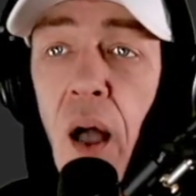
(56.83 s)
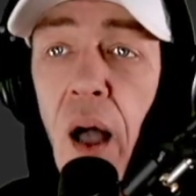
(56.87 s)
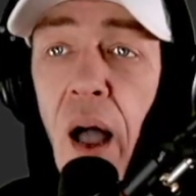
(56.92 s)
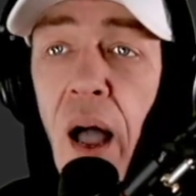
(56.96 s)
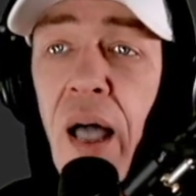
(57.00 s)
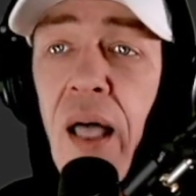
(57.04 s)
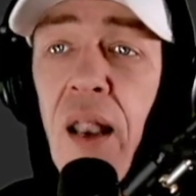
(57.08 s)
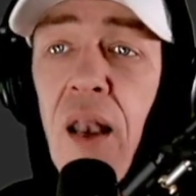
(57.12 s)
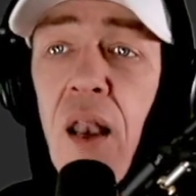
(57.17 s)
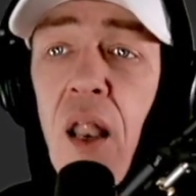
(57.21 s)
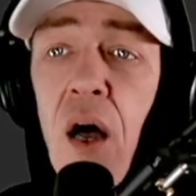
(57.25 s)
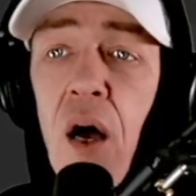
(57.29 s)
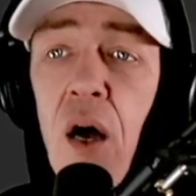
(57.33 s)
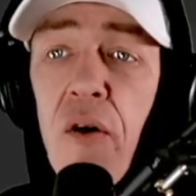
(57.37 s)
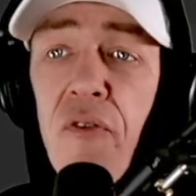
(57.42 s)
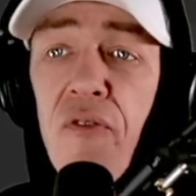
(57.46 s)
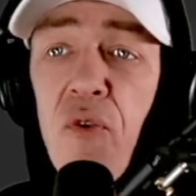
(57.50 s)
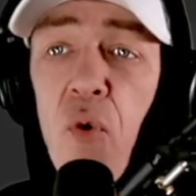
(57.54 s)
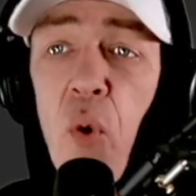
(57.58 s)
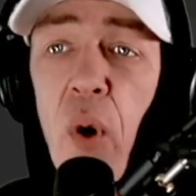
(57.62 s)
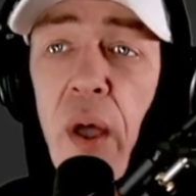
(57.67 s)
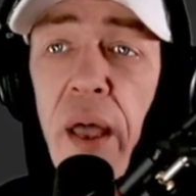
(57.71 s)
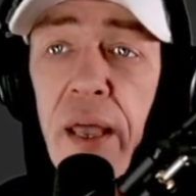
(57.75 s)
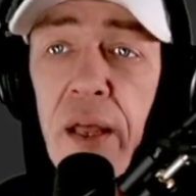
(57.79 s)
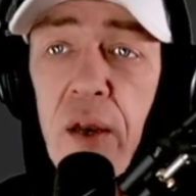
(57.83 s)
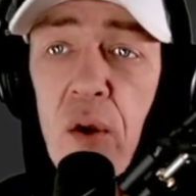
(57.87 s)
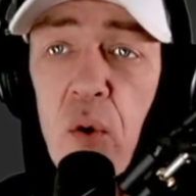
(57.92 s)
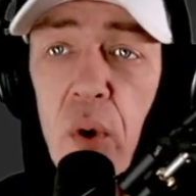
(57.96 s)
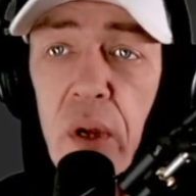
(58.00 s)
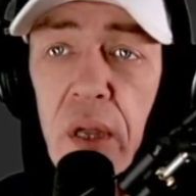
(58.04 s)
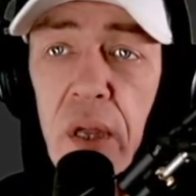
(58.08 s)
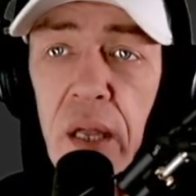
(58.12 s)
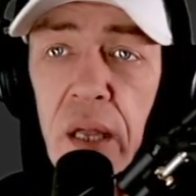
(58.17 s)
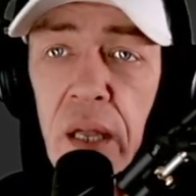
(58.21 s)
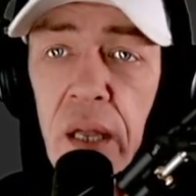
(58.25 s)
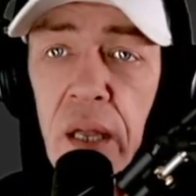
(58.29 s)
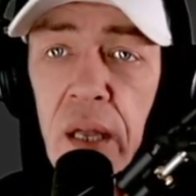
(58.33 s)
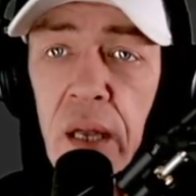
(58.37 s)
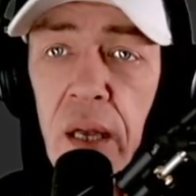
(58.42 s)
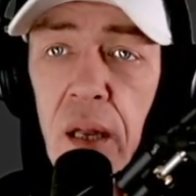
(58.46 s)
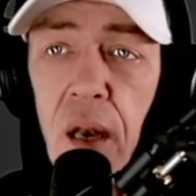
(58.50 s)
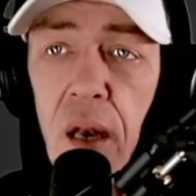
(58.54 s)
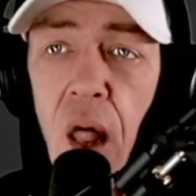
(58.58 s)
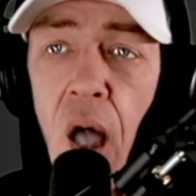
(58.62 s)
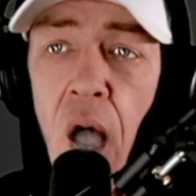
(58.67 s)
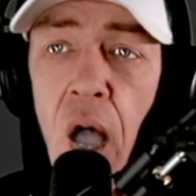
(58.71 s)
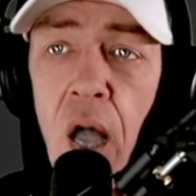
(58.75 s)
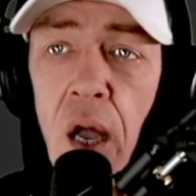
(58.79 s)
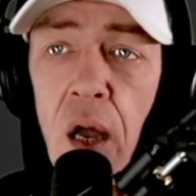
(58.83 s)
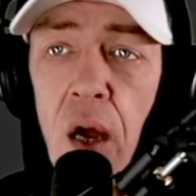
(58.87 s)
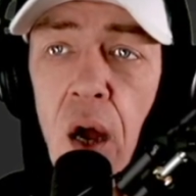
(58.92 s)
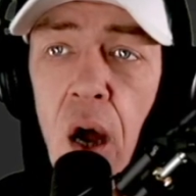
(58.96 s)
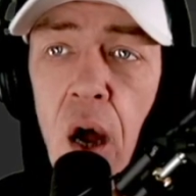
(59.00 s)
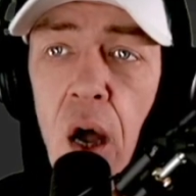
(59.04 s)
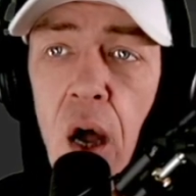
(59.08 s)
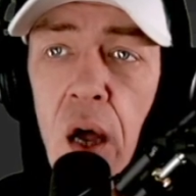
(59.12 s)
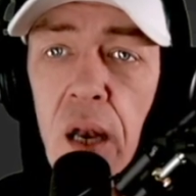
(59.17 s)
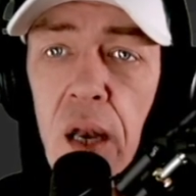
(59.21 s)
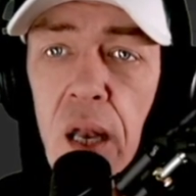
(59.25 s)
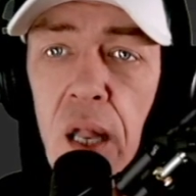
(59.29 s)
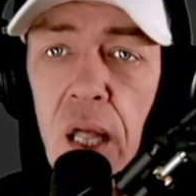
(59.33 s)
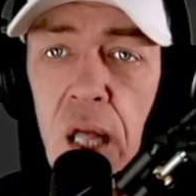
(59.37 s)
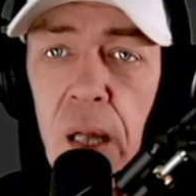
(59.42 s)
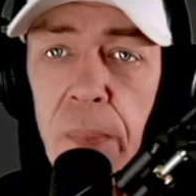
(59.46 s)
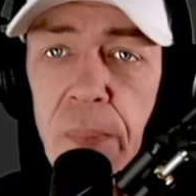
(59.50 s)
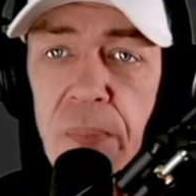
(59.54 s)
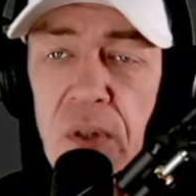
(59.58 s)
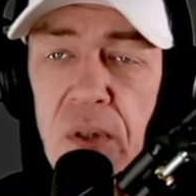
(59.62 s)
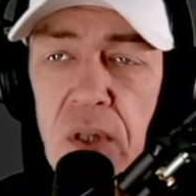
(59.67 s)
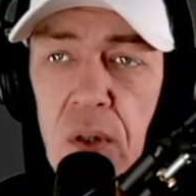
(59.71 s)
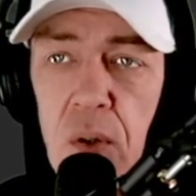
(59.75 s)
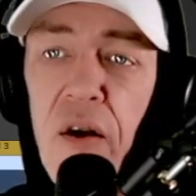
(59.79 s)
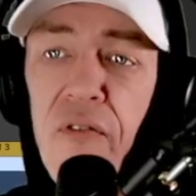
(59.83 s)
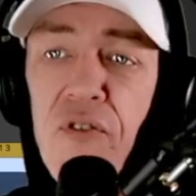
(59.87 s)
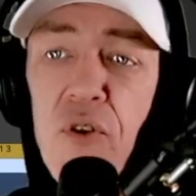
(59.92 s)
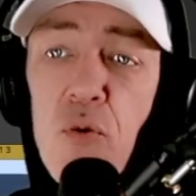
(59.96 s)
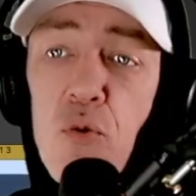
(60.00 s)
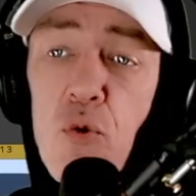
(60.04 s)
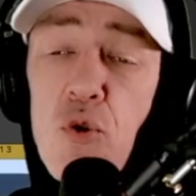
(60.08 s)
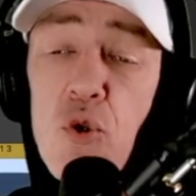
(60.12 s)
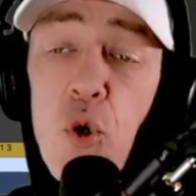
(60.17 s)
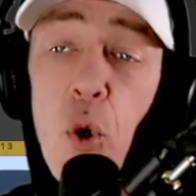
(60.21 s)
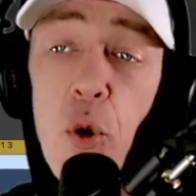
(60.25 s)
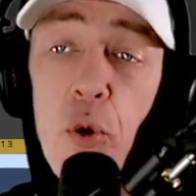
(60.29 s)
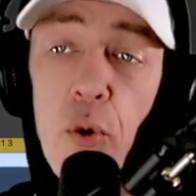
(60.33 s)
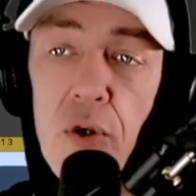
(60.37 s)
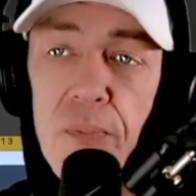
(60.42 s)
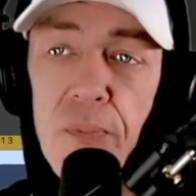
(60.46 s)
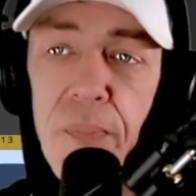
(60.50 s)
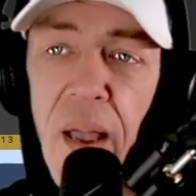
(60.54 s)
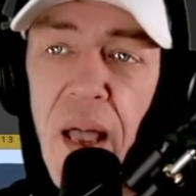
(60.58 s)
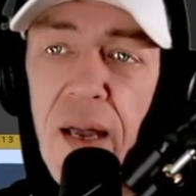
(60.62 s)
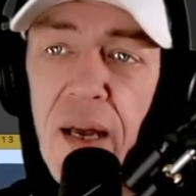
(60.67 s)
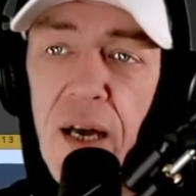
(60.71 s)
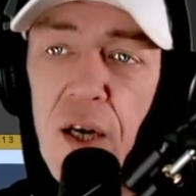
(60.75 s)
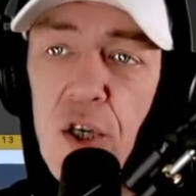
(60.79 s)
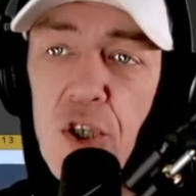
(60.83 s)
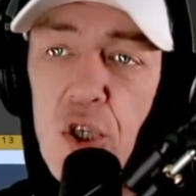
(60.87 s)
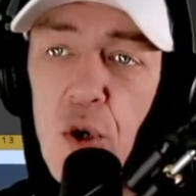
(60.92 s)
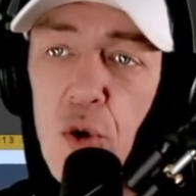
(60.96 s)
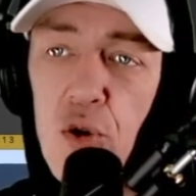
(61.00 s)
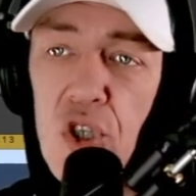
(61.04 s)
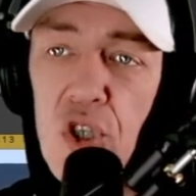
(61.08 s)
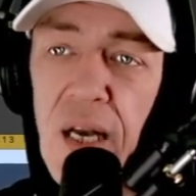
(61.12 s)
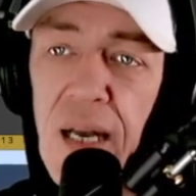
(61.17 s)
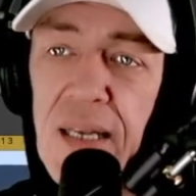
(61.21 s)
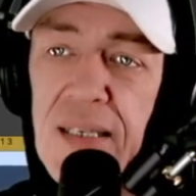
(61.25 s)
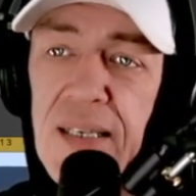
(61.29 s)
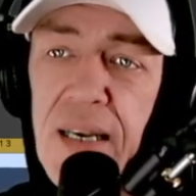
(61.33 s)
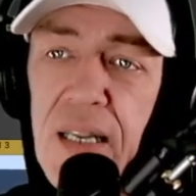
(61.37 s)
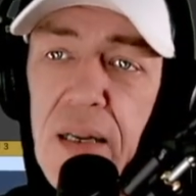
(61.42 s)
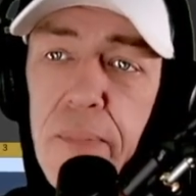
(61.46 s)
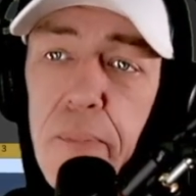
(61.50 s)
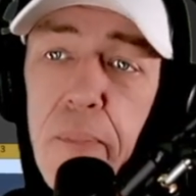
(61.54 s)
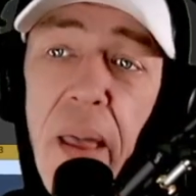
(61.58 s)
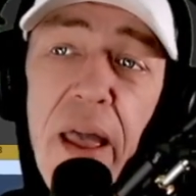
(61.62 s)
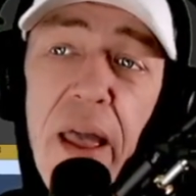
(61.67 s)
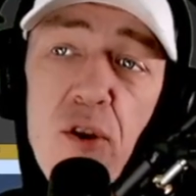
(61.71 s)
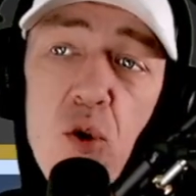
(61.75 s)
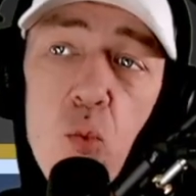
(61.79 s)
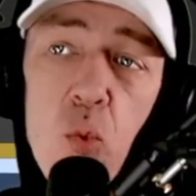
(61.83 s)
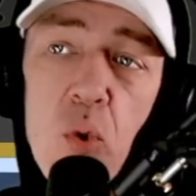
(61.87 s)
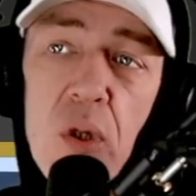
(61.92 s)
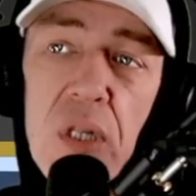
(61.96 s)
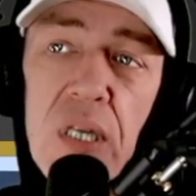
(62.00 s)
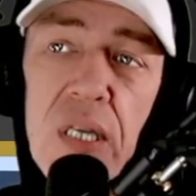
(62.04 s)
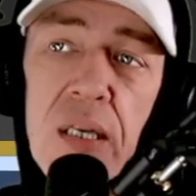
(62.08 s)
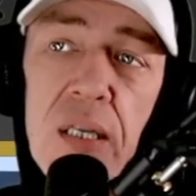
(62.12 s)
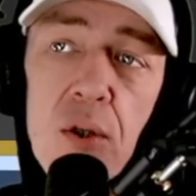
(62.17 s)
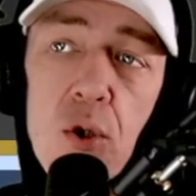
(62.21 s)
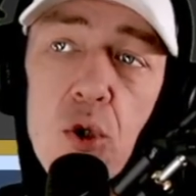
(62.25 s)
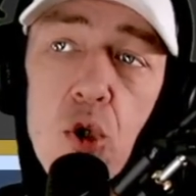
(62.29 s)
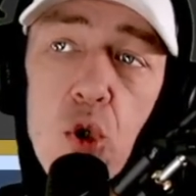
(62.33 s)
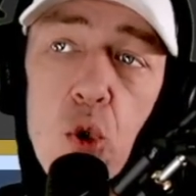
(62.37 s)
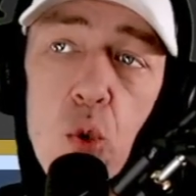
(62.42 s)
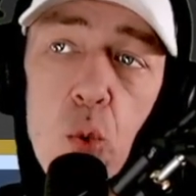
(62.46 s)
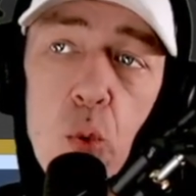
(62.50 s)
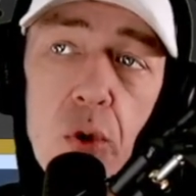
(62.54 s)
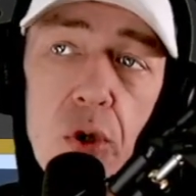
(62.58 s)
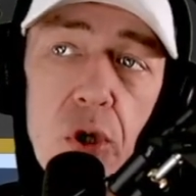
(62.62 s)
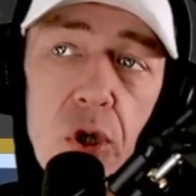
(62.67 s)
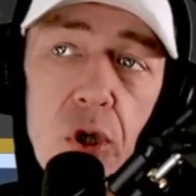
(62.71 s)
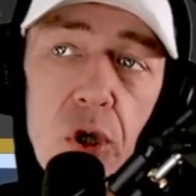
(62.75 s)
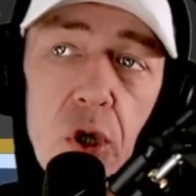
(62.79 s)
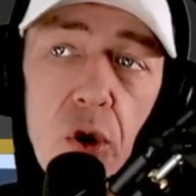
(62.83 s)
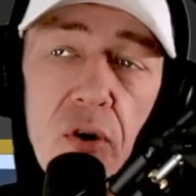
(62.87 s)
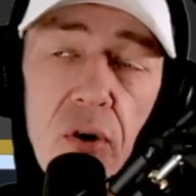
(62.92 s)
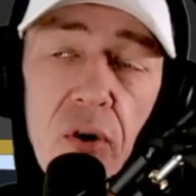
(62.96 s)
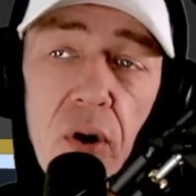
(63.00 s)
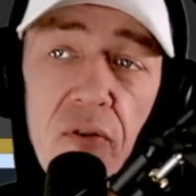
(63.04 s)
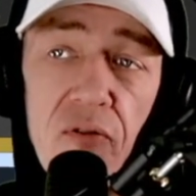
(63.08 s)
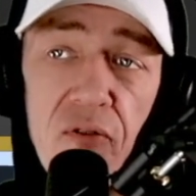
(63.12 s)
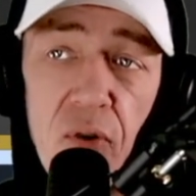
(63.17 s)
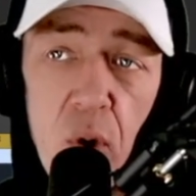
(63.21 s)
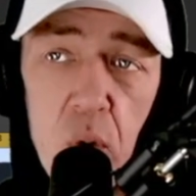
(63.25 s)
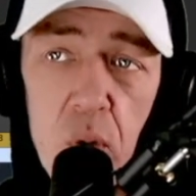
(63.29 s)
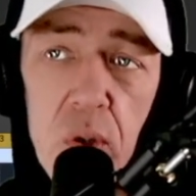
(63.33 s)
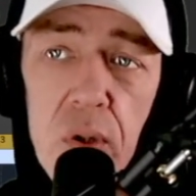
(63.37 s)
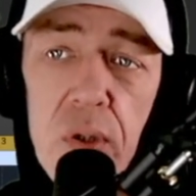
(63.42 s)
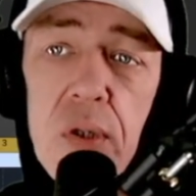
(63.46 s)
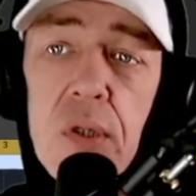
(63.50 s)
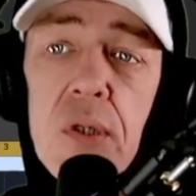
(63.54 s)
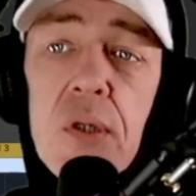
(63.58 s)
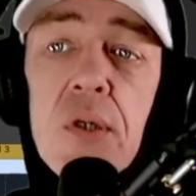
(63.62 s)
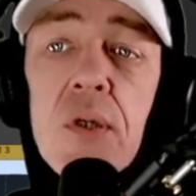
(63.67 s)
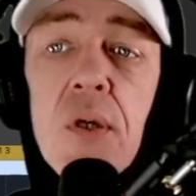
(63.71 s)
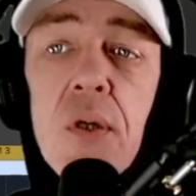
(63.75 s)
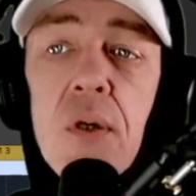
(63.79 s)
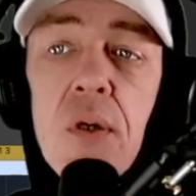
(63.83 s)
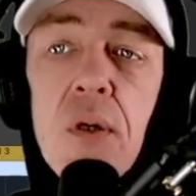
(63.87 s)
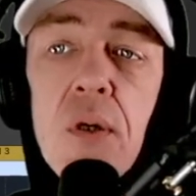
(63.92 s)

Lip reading: I love when we lock our lips. A few tutorials back, I showed you guys how to manually tune your vocals.